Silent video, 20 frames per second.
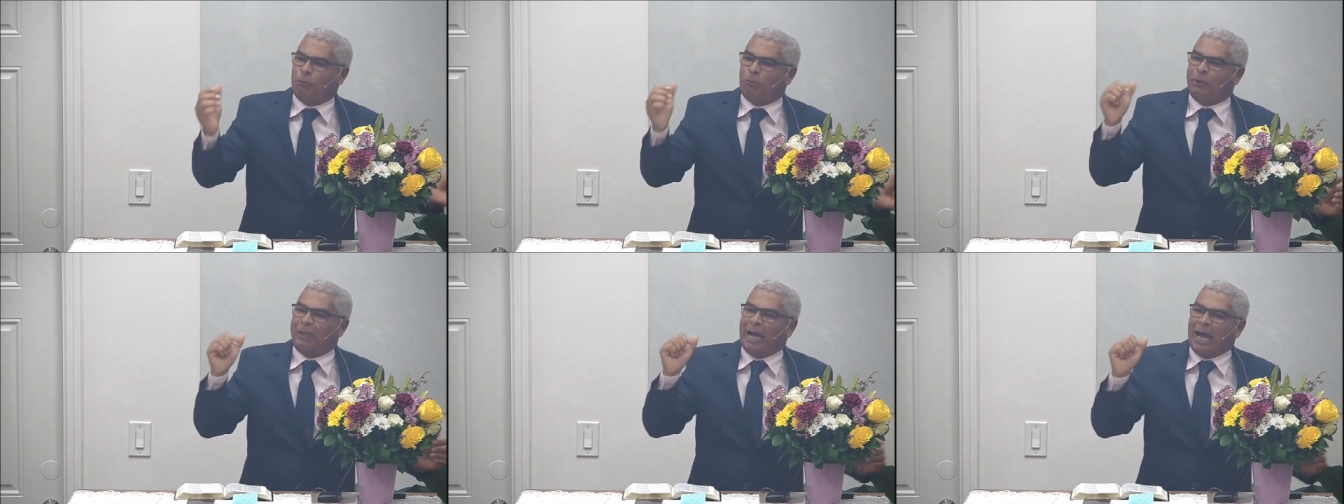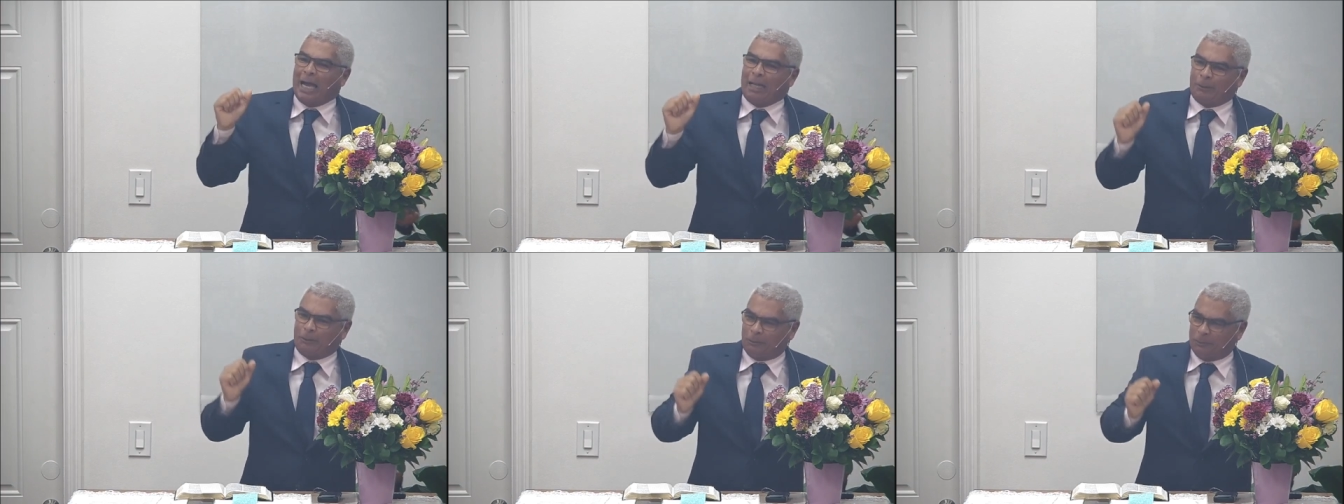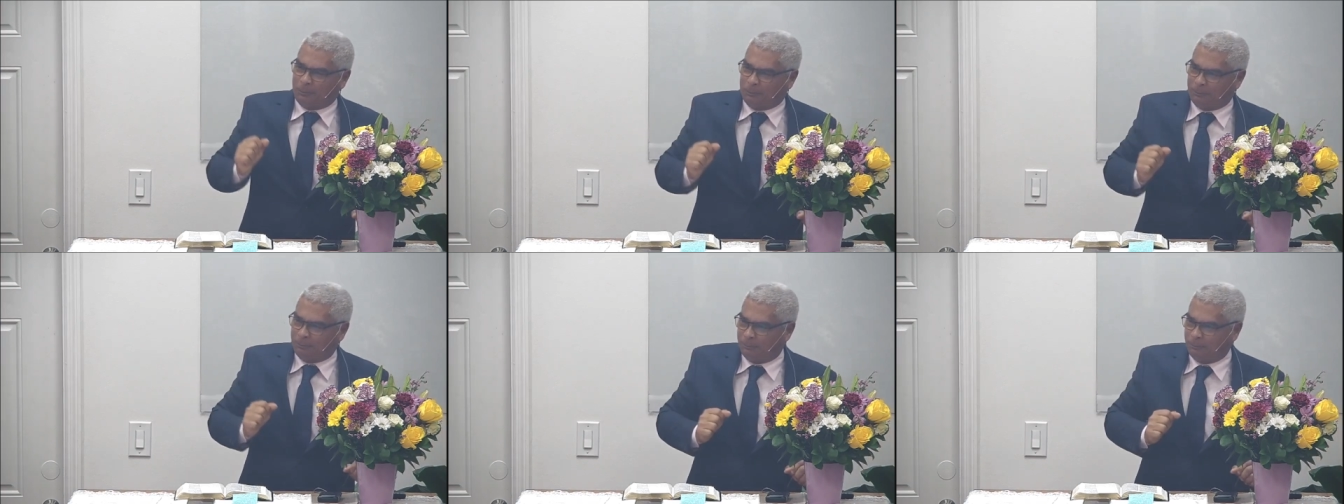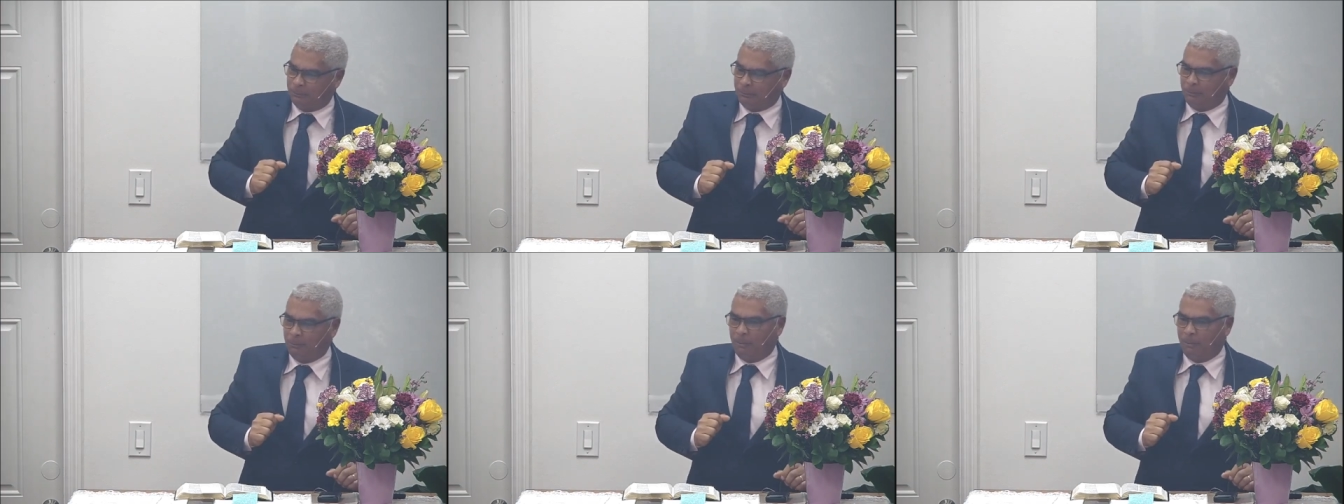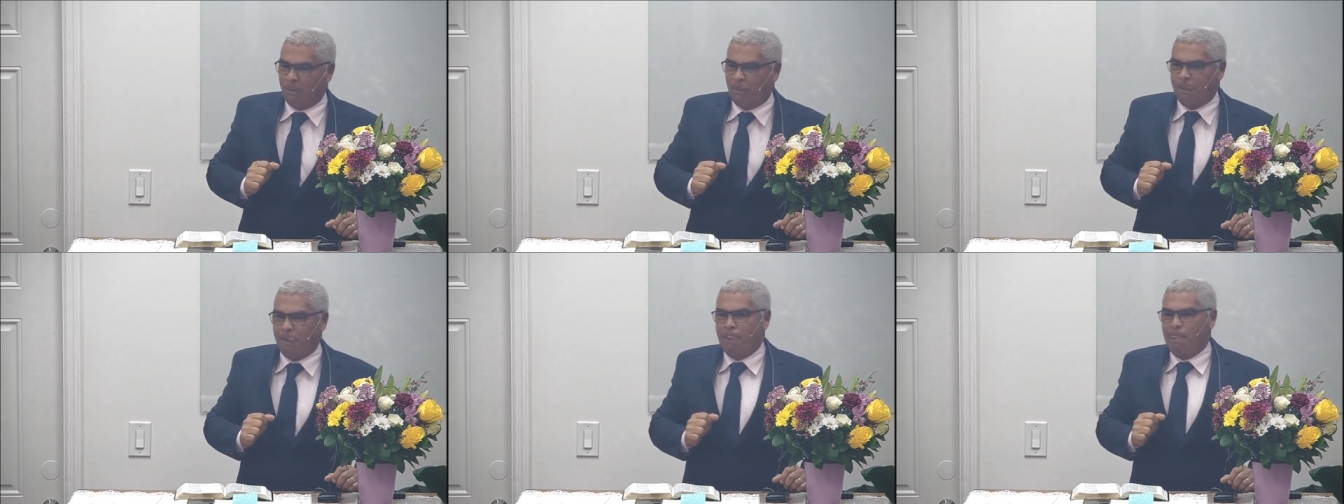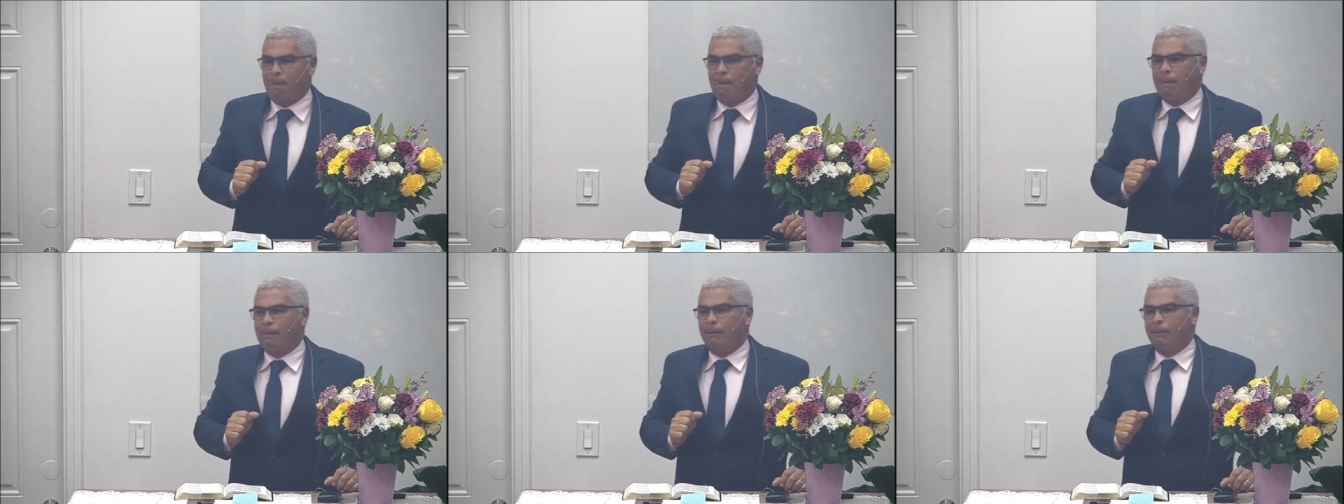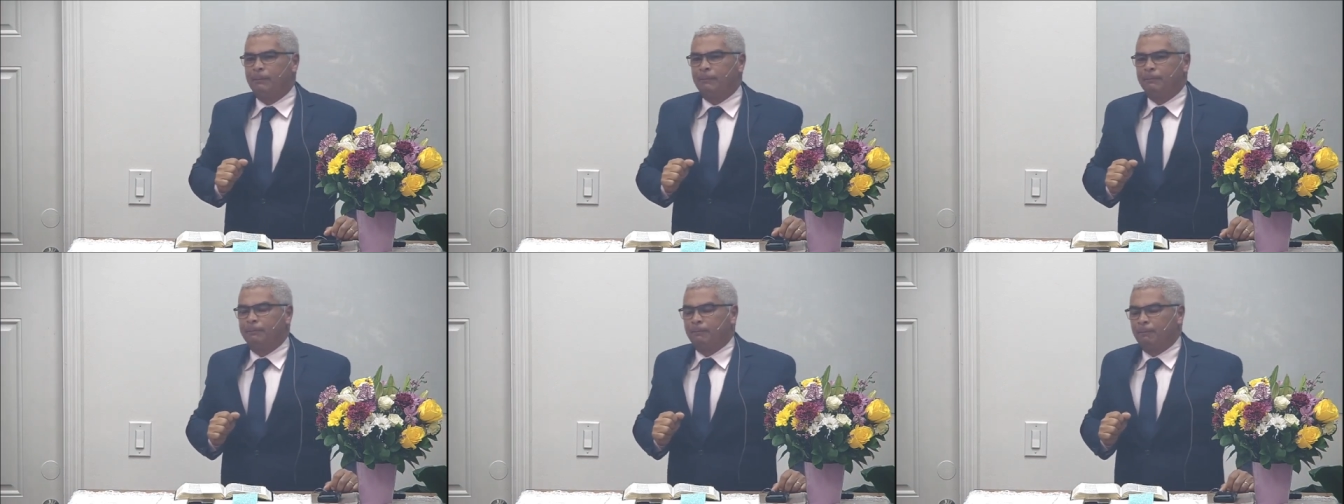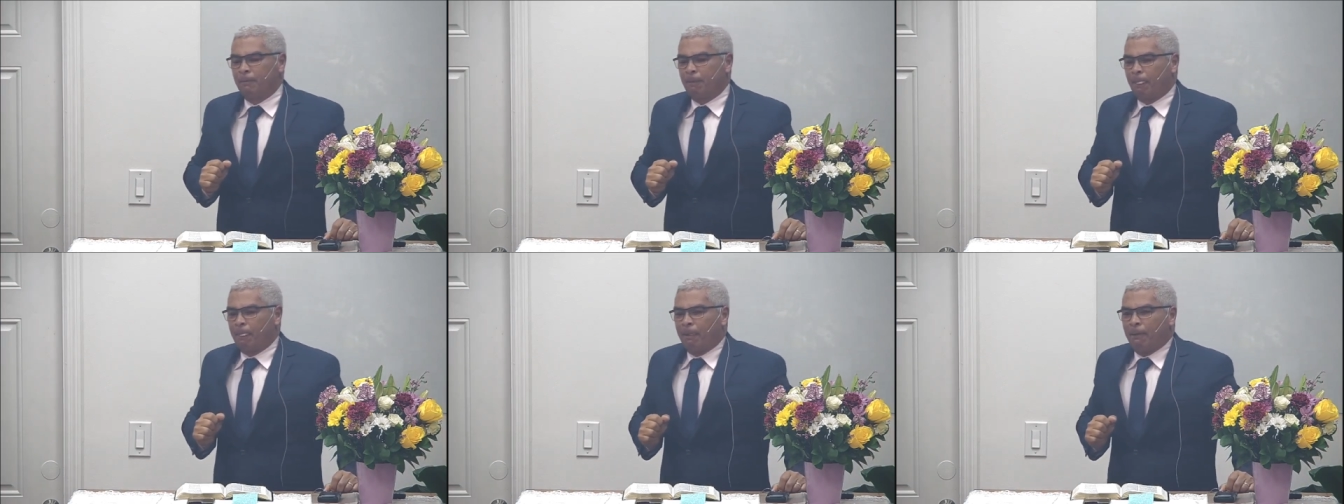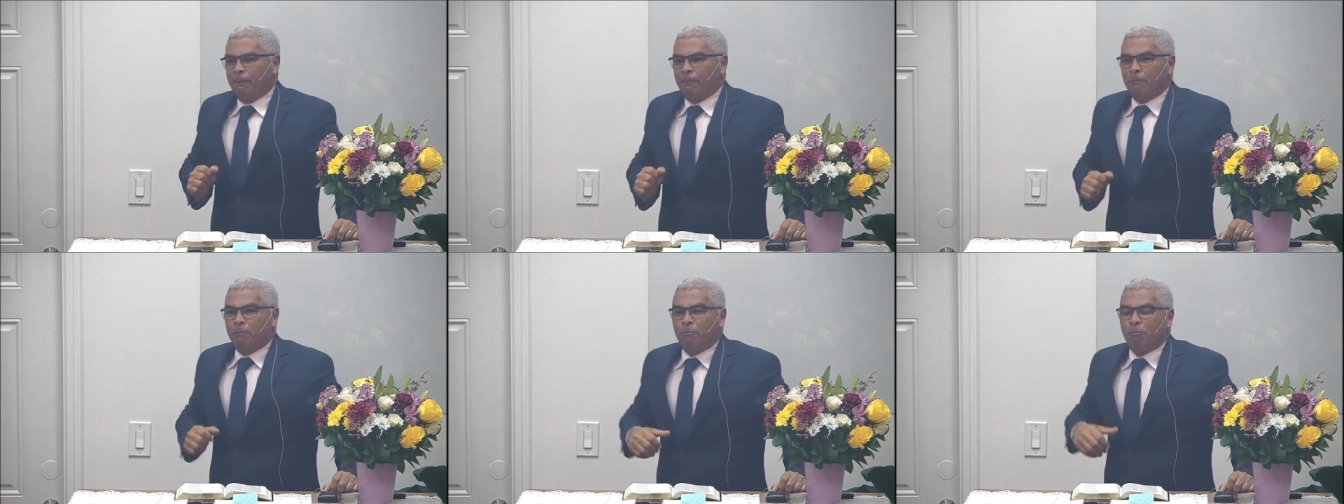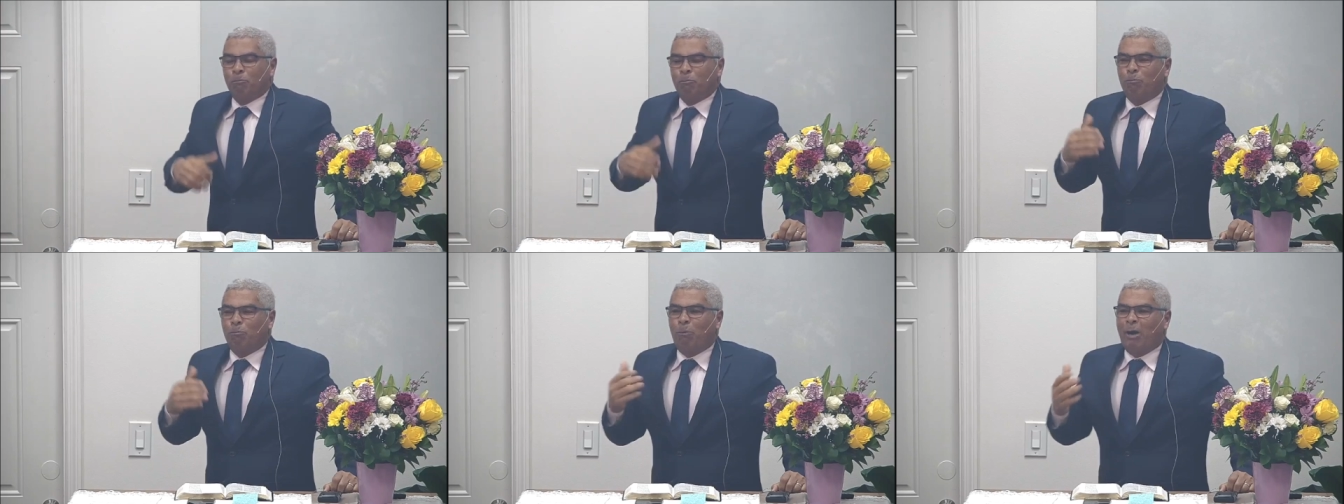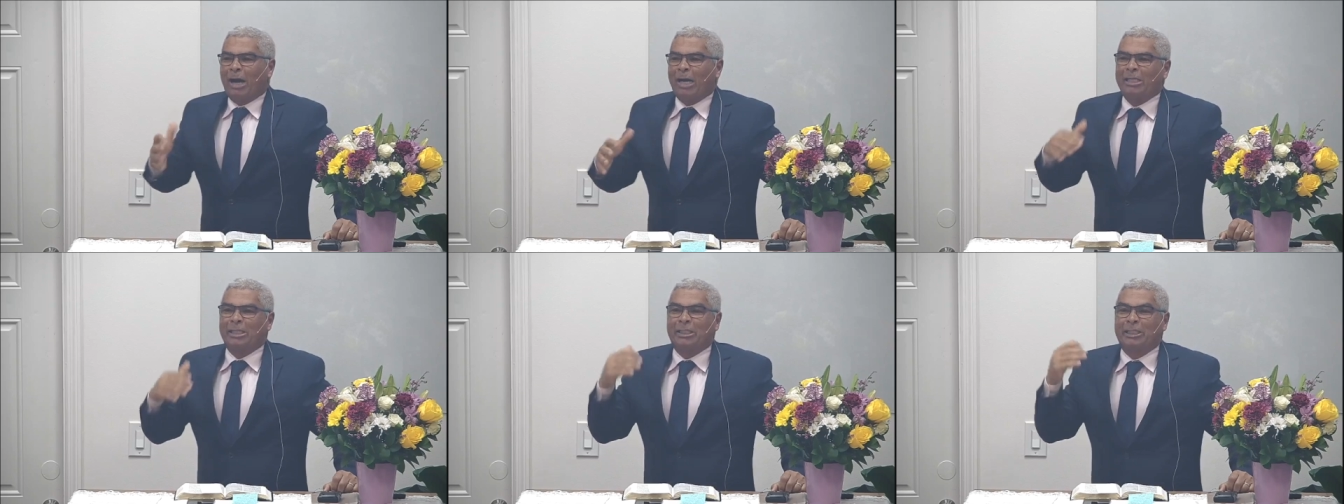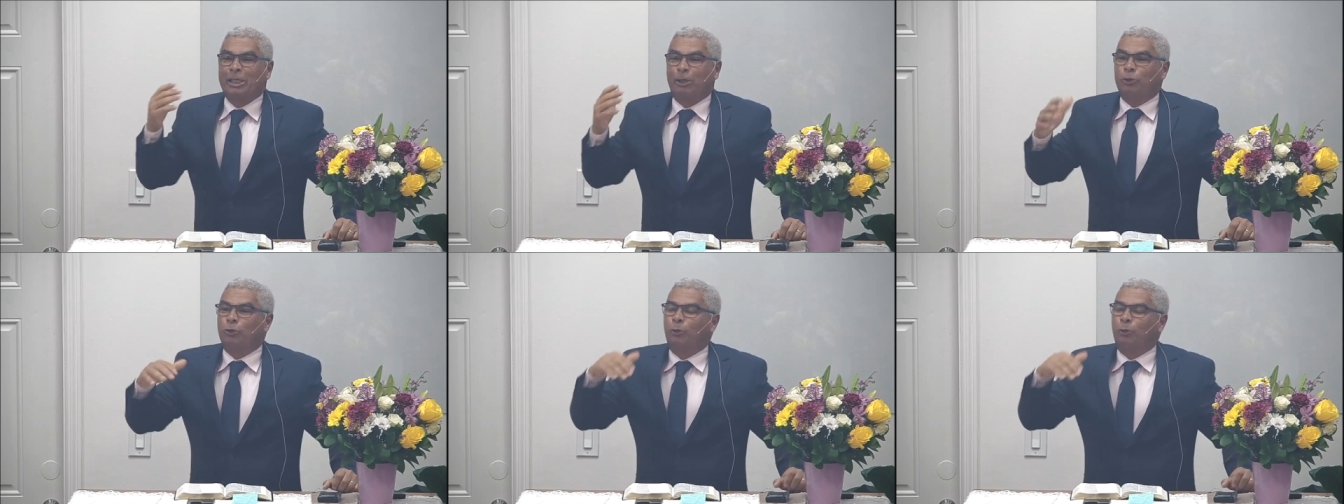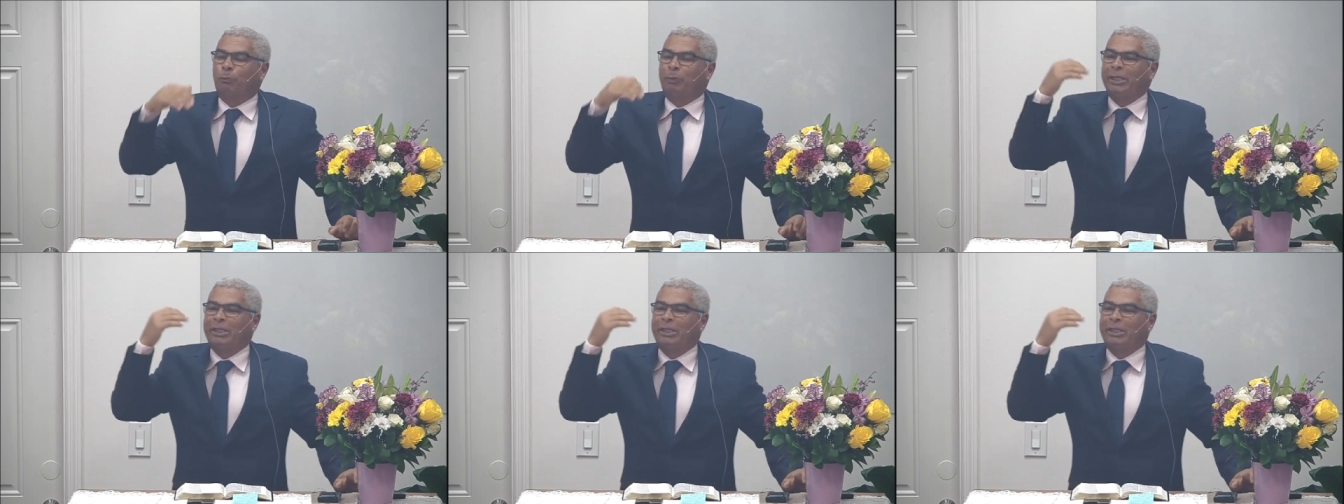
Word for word: of money or would may, have made a great sacrifice in order to be healed